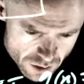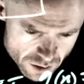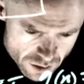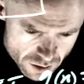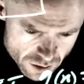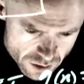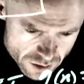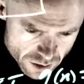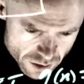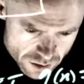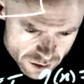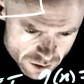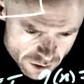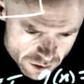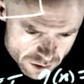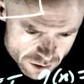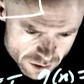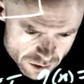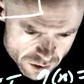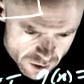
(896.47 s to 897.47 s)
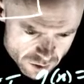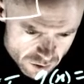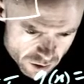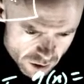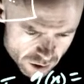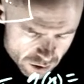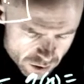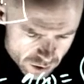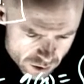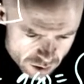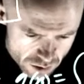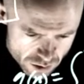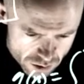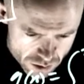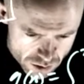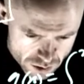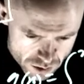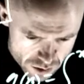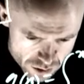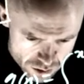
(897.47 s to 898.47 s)
as h goes to 0
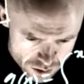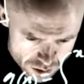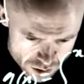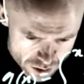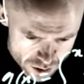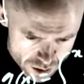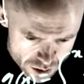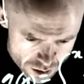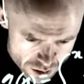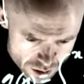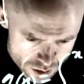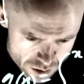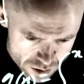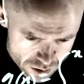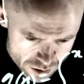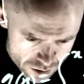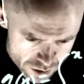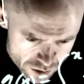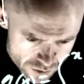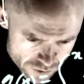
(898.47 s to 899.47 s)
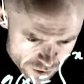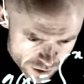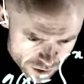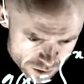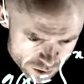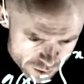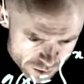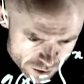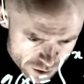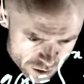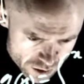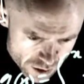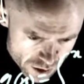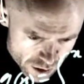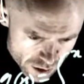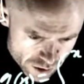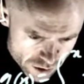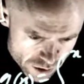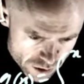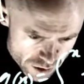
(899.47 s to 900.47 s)
g of x plus
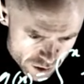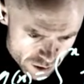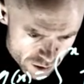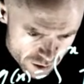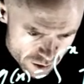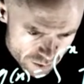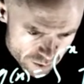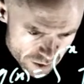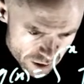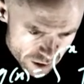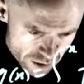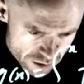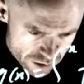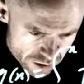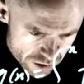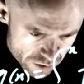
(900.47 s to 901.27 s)
h minus g